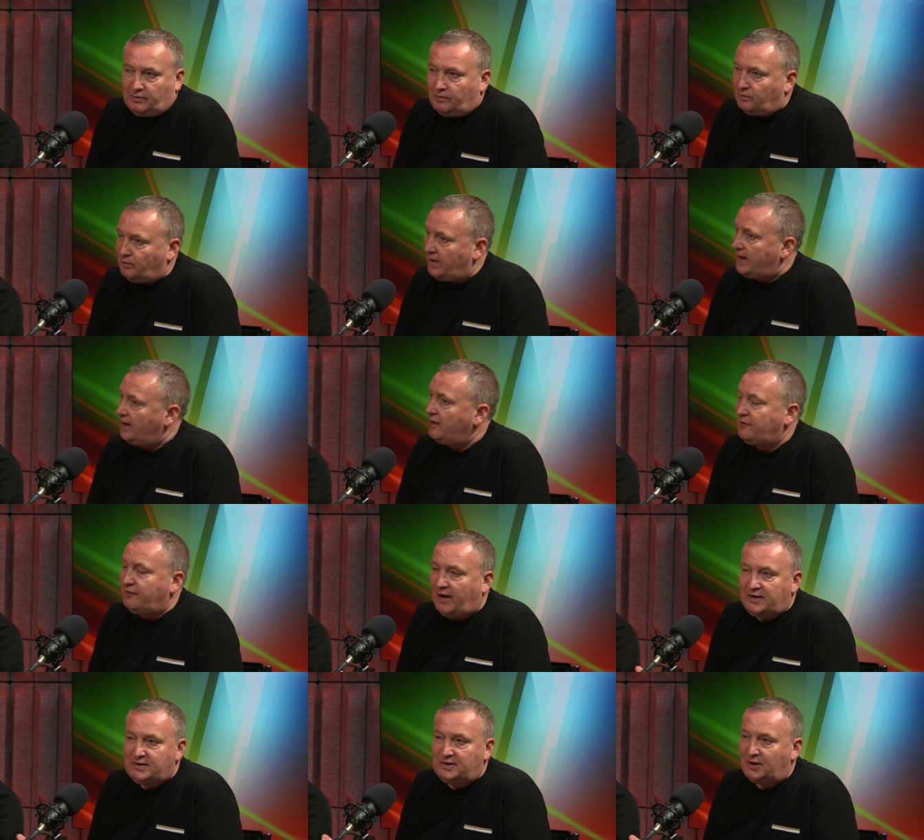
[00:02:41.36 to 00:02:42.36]
really
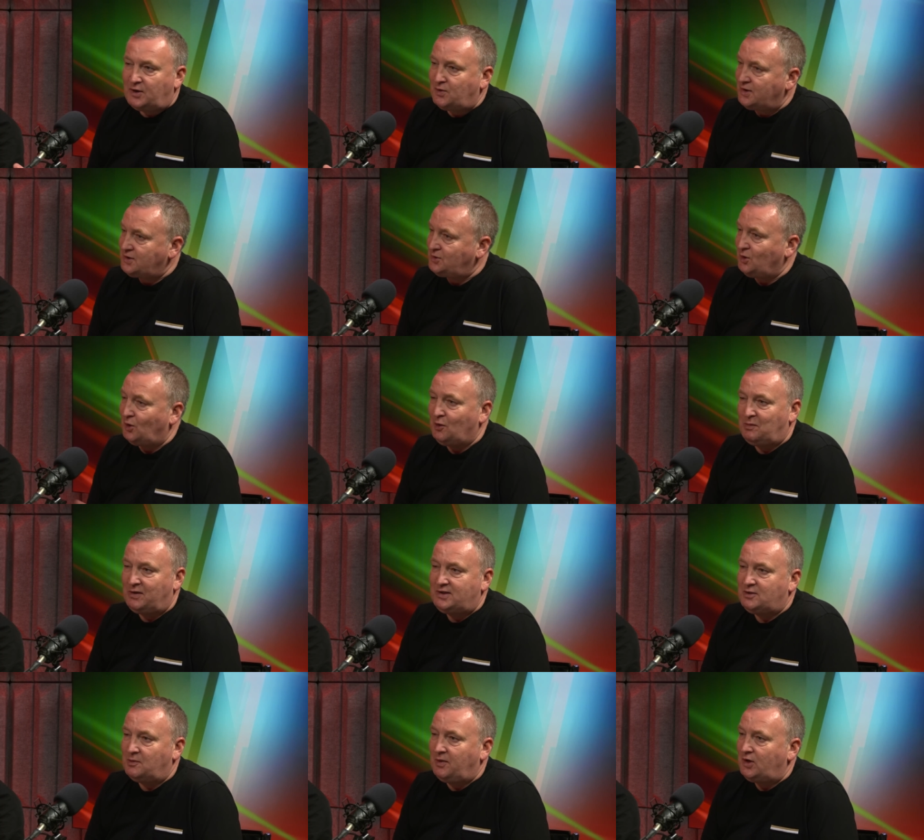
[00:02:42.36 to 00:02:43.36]
fancy Chris
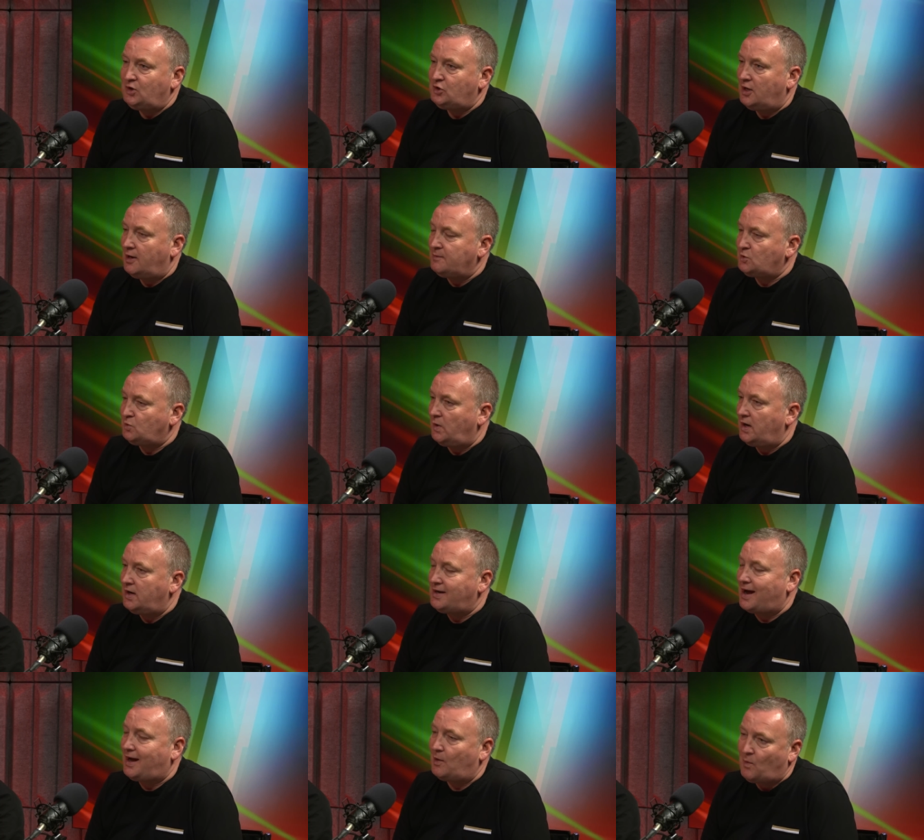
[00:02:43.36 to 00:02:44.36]
Dobey to be James Wade.
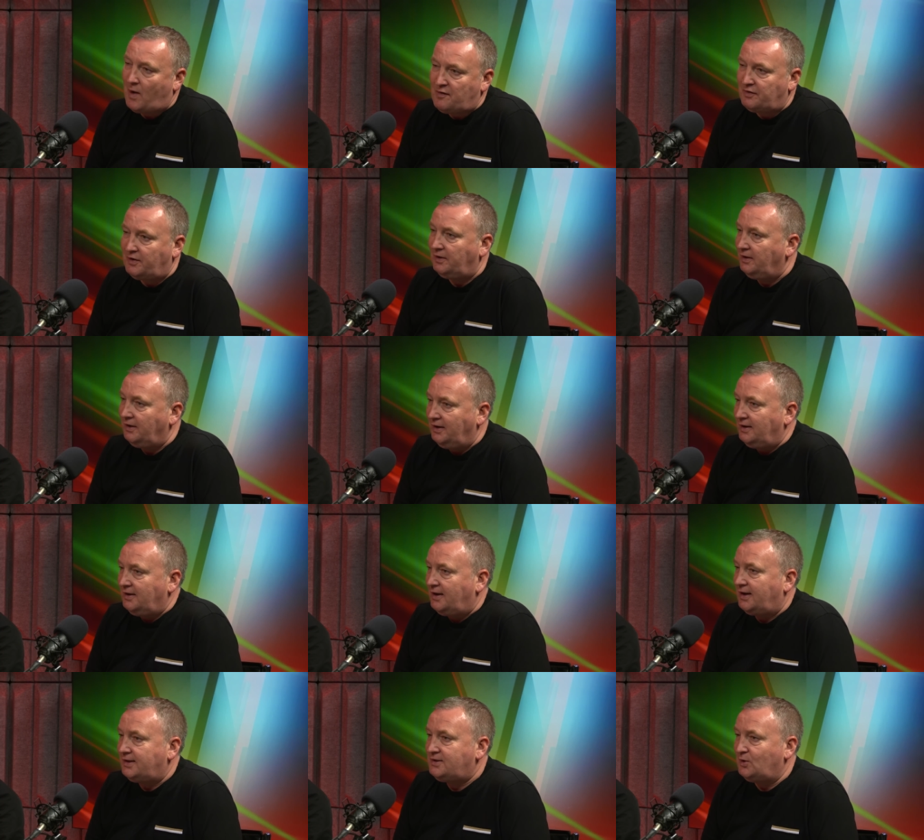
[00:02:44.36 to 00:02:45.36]
However,
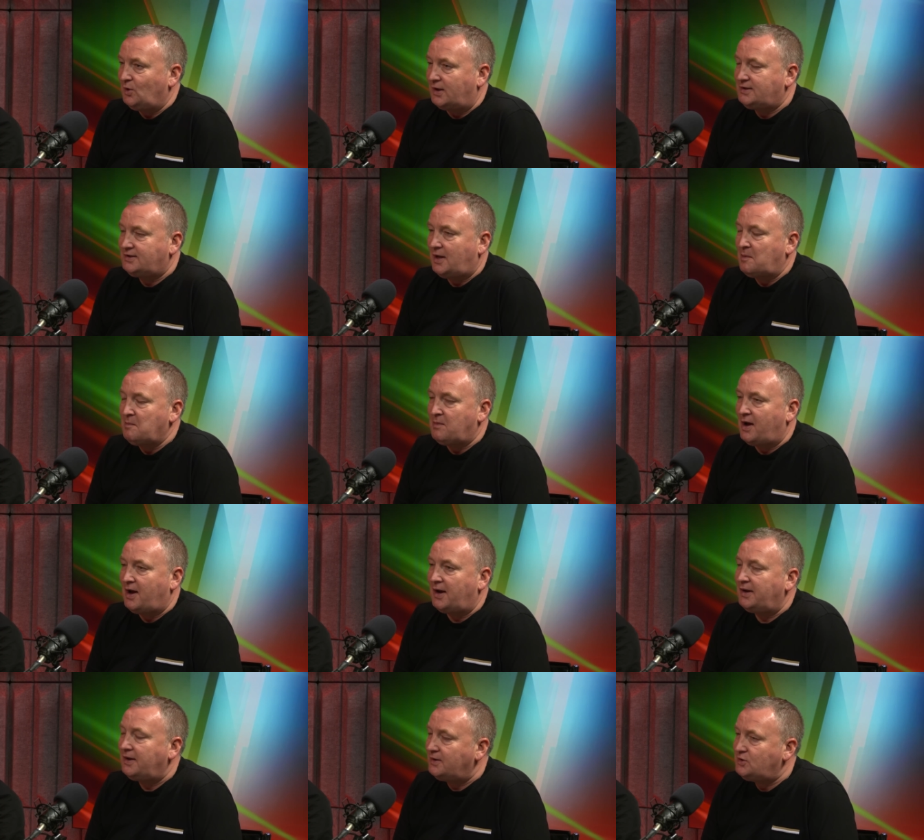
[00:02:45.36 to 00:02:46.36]
as I stand
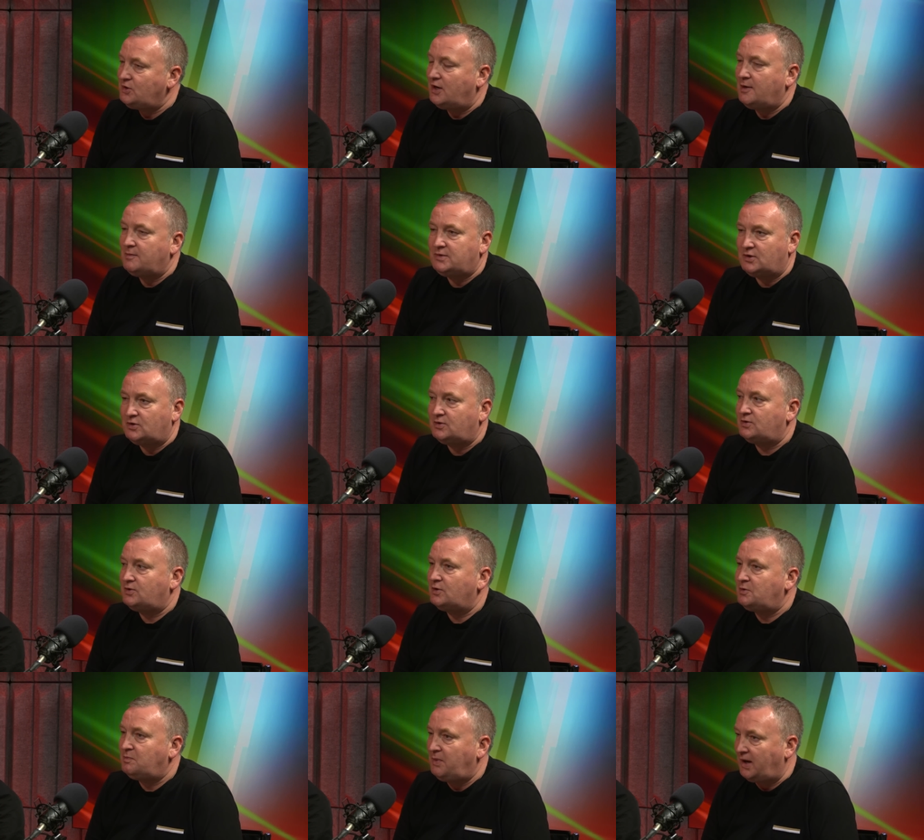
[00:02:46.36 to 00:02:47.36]
by, James is
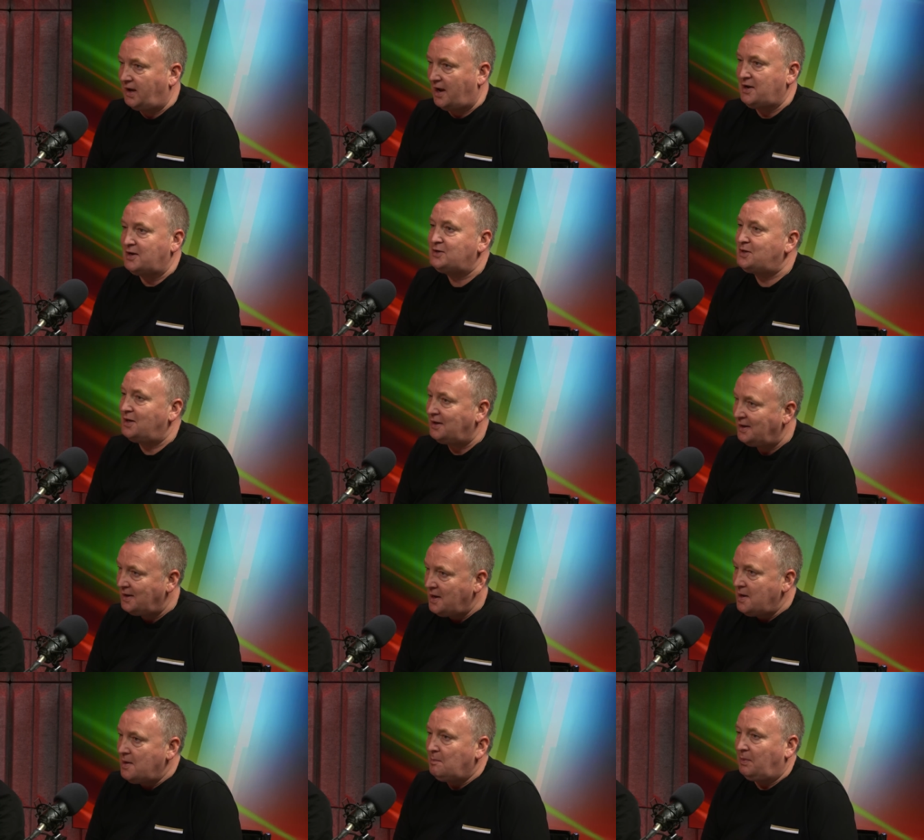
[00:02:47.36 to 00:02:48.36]
just beginning to
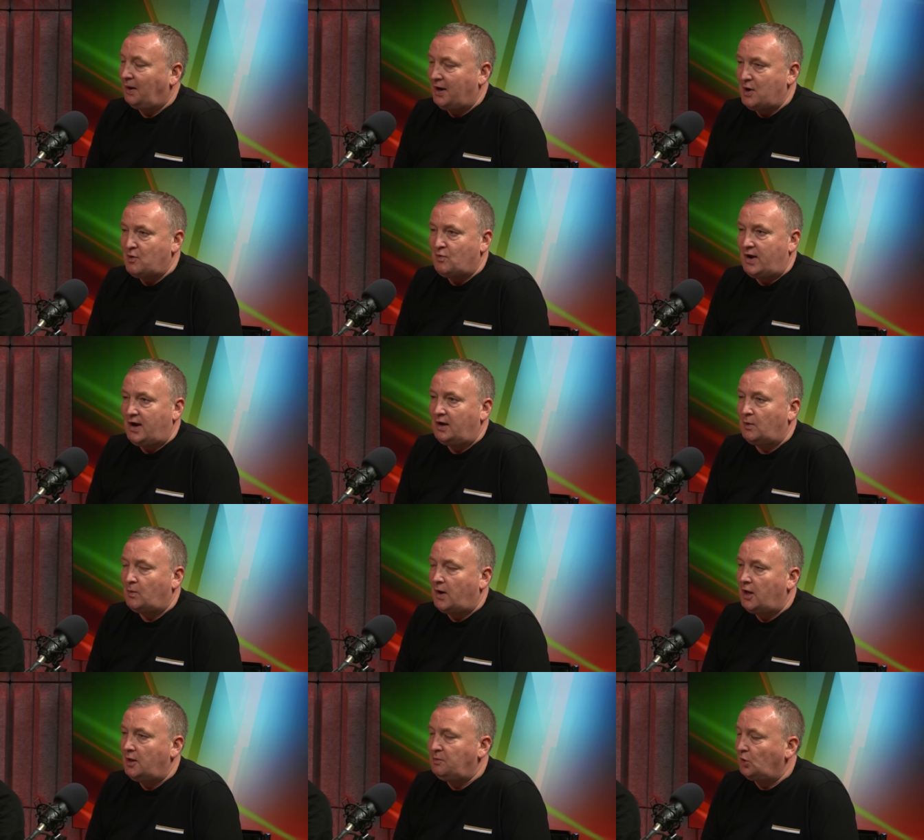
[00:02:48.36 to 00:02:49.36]
play really
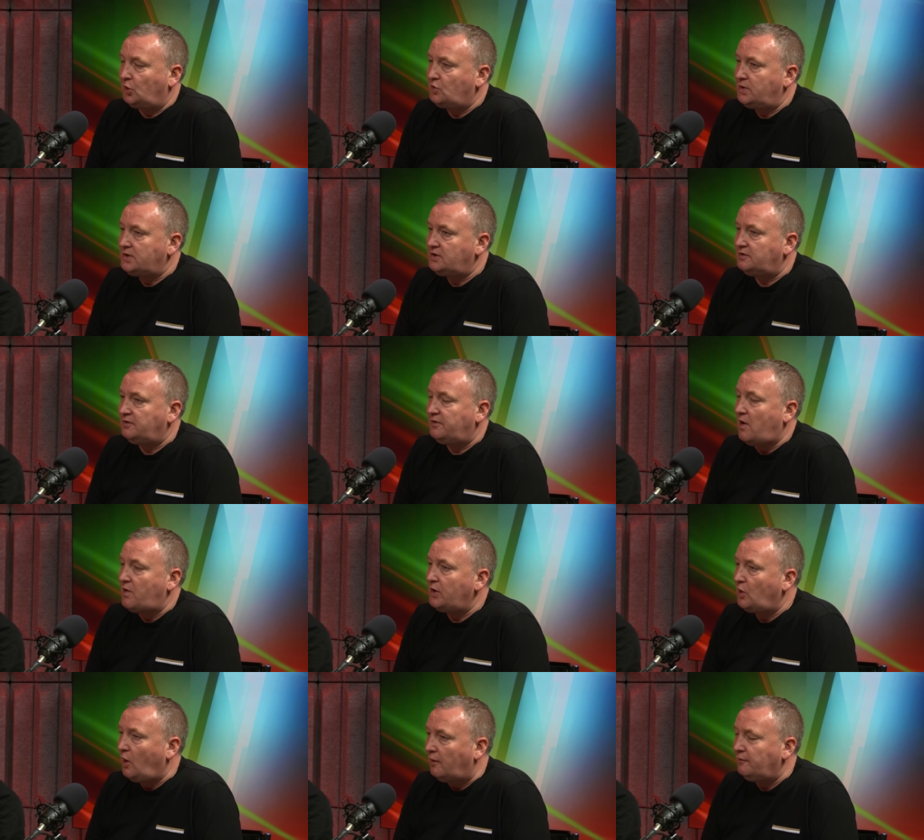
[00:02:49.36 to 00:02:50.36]
well, but Chris is
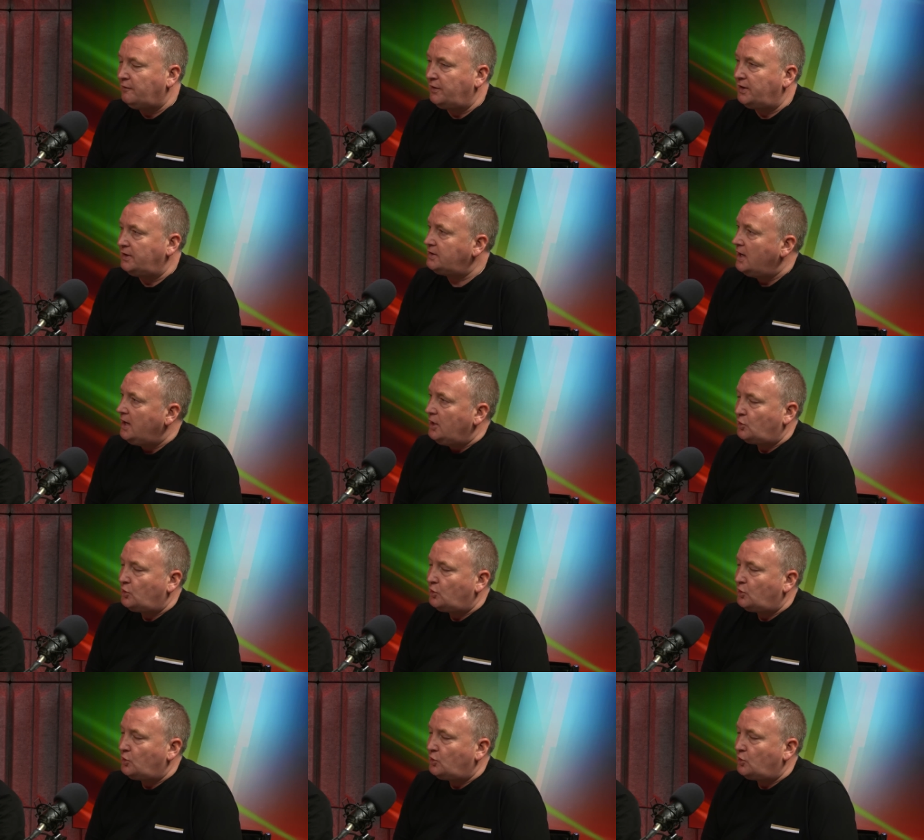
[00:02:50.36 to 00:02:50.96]
very confident.